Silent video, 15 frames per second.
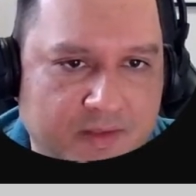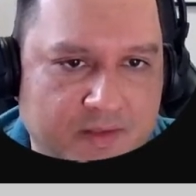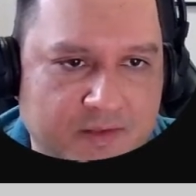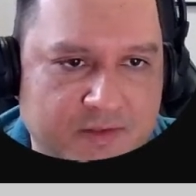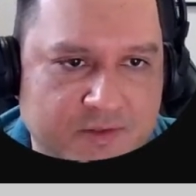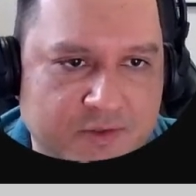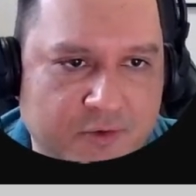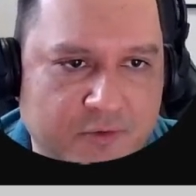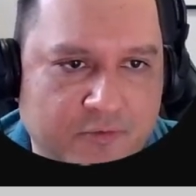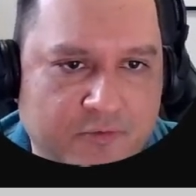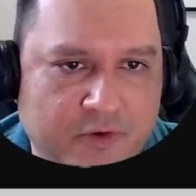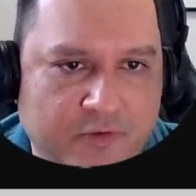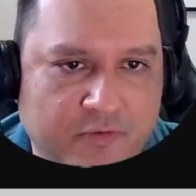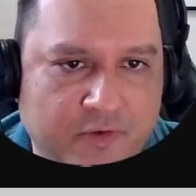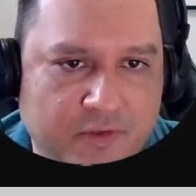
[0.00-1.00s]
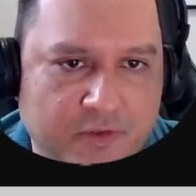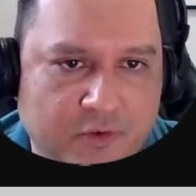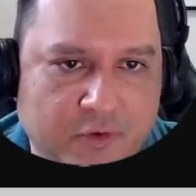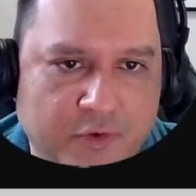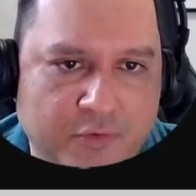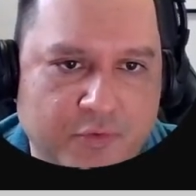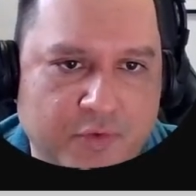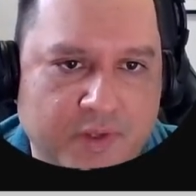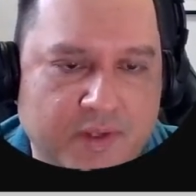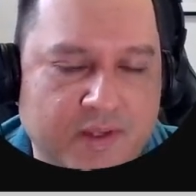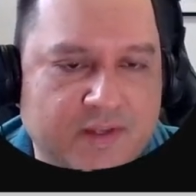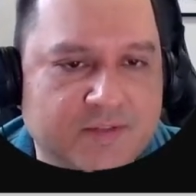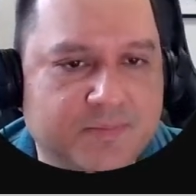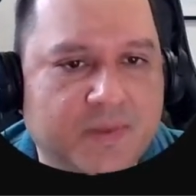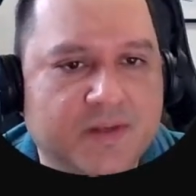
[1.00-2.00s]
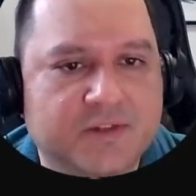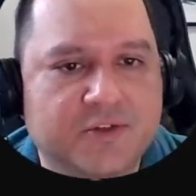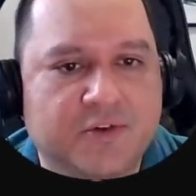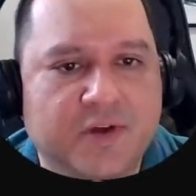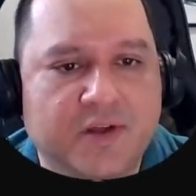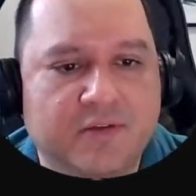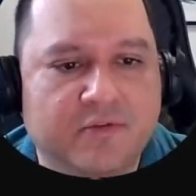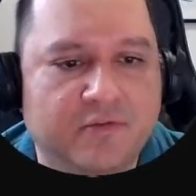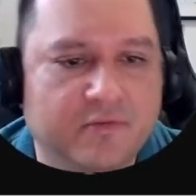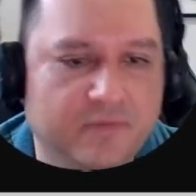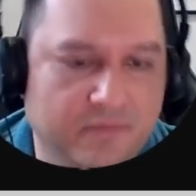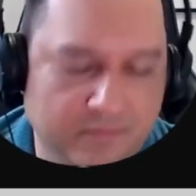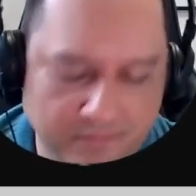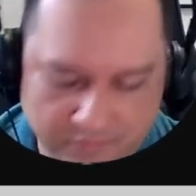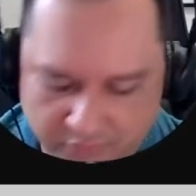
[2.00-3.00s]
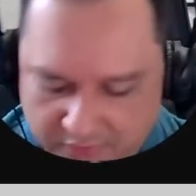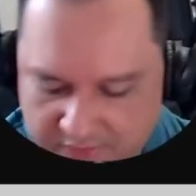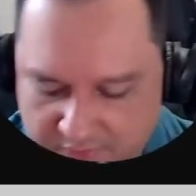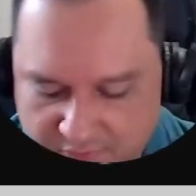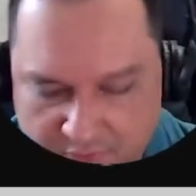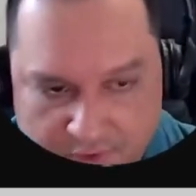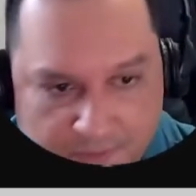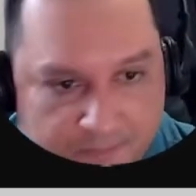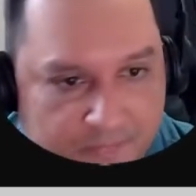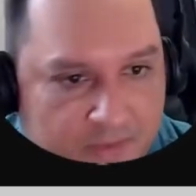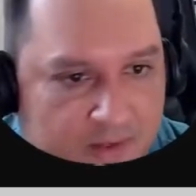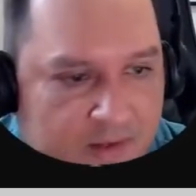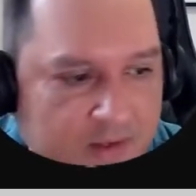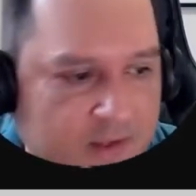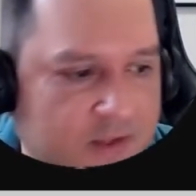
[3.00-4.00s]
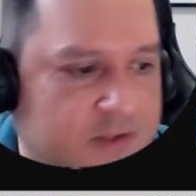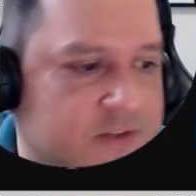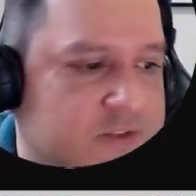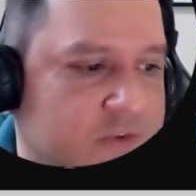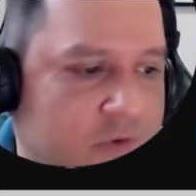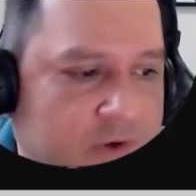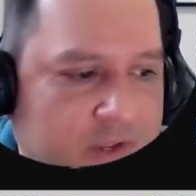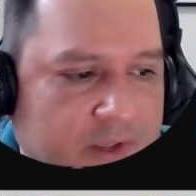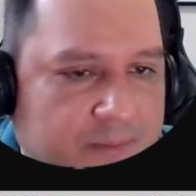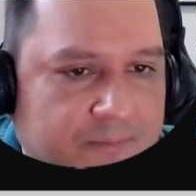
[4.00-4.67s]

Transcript: So for factorial, we expect to have 24. So okay.